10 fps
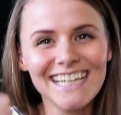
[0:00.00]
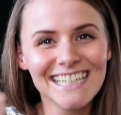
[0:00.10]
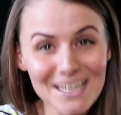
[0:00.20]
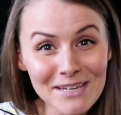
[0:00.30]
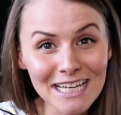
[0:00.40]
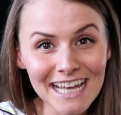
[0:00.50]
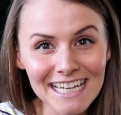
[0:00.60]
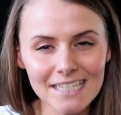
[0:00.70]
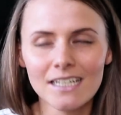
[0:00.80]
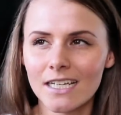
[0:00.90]
give me a
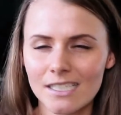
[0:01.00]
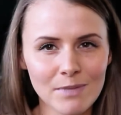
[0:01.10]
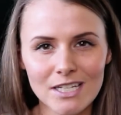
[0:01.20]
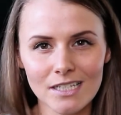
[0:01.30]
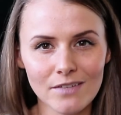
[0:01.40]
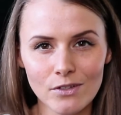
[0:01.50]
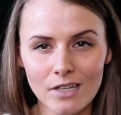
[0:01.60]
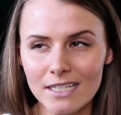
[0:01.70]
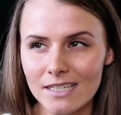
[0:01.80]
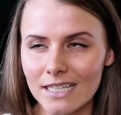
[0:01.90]
like, especially if you
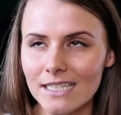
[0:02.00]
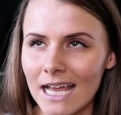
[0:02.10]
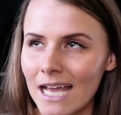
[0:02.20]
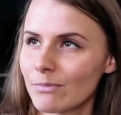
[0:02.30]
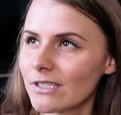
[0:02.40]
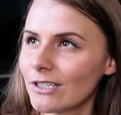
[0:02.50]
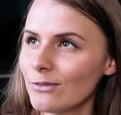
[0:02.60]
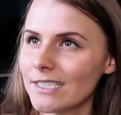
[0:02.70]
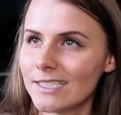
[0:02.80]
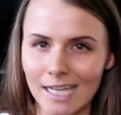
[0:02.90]
liked that
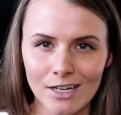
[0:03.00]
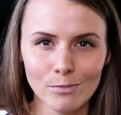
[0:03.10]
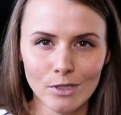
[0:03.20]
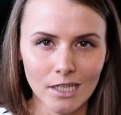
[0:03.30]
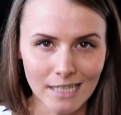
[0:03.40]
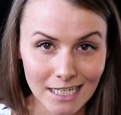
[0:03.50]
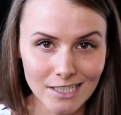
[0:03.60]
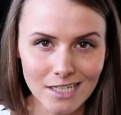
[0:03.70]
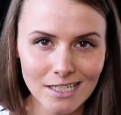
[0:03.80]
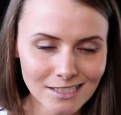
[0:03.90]
absolutely terrible
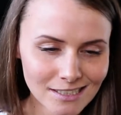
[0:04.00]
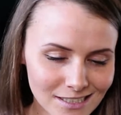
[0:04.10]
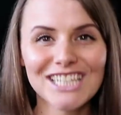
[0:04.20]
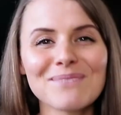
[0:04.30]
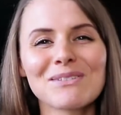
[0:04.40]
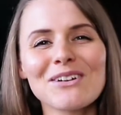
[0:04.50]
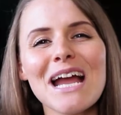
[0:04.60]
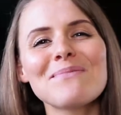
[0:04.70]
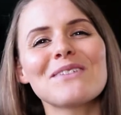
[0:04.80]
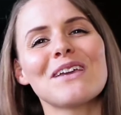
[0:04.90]
analogy.
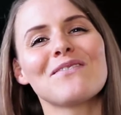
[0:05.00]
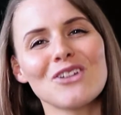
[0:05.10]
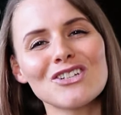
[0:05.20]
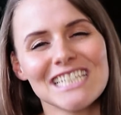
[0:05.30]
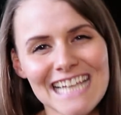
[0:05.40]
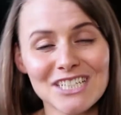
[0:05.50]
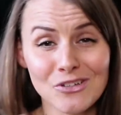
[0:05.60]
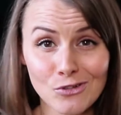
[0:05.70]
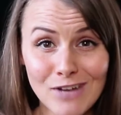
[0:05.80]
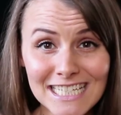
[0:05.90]
Subscribe if you have not yet
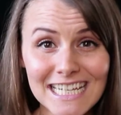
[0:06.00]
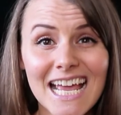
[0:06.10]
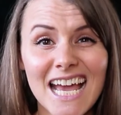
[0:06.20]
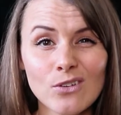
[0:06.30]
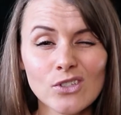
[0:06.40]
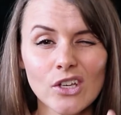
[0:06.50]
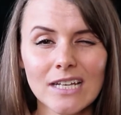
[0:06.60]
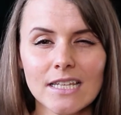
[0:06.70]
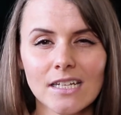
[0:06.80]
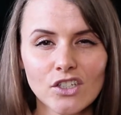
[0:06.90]
already, and also
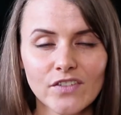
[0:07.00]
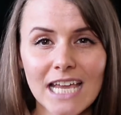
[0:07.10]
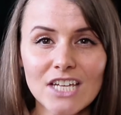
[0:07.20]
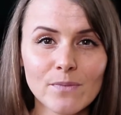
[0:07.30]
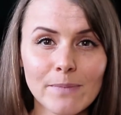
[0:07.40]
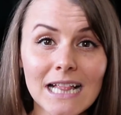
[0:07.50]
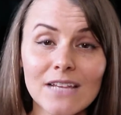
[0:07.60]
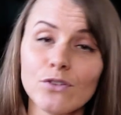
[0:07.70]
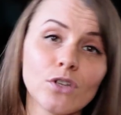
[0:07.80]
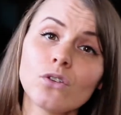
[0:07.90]
click the notification bell
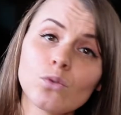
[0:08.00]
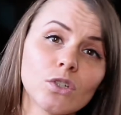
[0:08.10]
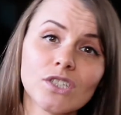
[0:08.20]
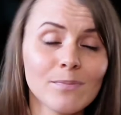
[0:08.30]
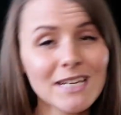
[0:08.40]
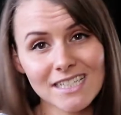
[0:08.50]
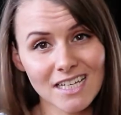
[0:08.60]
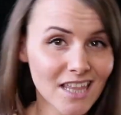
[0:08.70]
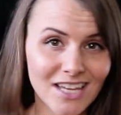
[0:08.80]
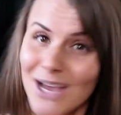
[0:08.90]
if you don't want to miss
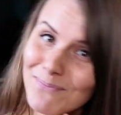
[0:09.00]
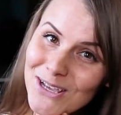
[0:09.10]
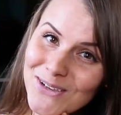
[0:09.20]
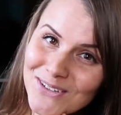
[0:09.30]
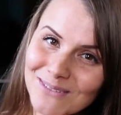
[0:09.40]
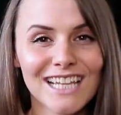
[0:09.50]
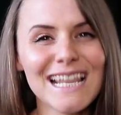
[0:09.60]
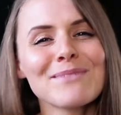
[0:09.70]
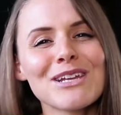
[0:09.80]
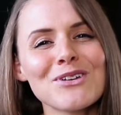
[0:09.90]
another upload.
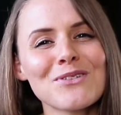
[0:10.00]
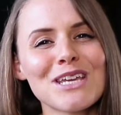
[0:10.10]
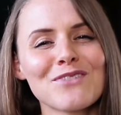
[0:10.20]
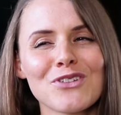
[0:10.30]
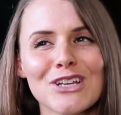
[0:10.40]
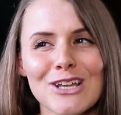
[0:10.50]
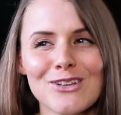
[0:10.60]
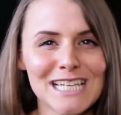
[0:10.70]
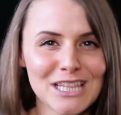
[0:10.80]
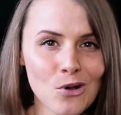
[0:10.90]
Let me know what you think of all the
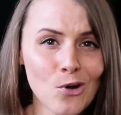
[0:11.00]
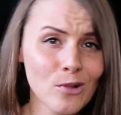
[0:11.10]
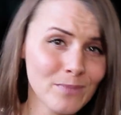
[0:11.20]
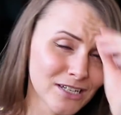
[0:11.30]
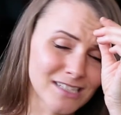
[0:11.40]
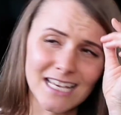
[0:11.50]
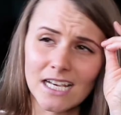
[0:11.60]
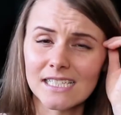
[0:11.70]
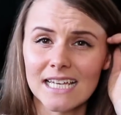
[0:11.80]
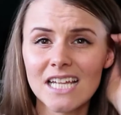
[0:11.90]
clothes in the haul, because like
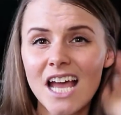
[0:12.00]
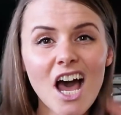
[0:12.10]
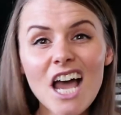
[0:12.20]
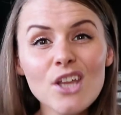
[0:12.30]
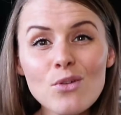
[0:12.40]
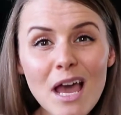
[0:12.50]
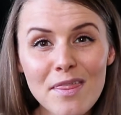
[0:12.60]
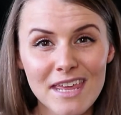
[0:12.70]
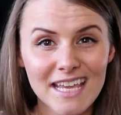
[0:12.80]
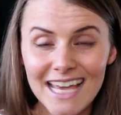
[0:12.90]
I said, I know
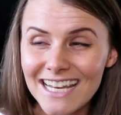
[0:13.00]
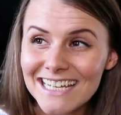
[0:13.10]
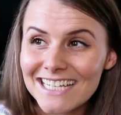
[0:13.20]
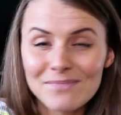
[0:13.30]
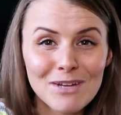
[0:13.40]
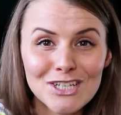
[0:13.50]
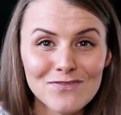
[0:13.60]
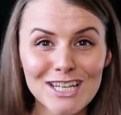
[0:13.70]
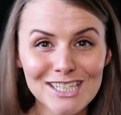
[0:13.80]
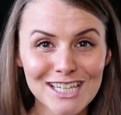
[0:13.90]
nothing and I need as much
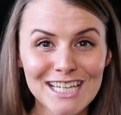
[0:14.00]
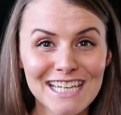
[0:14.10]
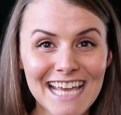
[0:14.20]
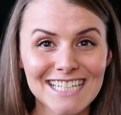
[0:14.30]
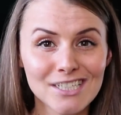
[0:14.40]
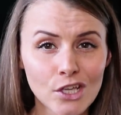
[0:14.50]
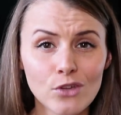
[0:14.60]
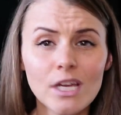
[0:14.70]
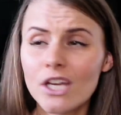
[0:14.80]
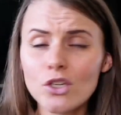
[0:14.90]
advice as I can get.
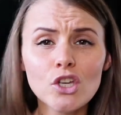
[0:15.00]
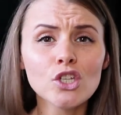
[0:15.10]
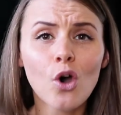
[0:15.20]
So good